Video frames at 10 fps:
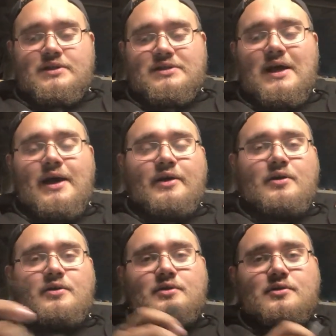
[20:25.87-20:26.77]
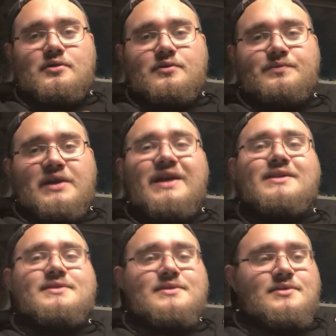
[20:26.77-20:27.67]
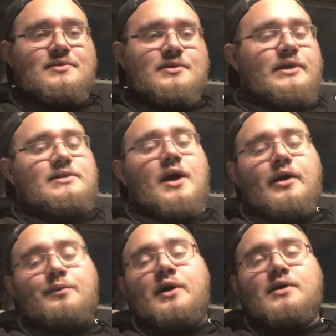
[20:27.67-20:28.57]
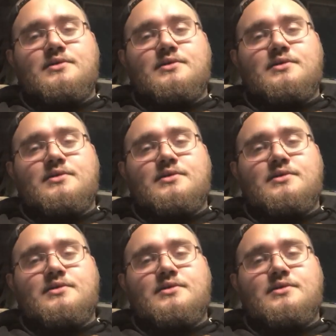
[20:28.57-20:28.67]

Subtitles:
style kits is $100.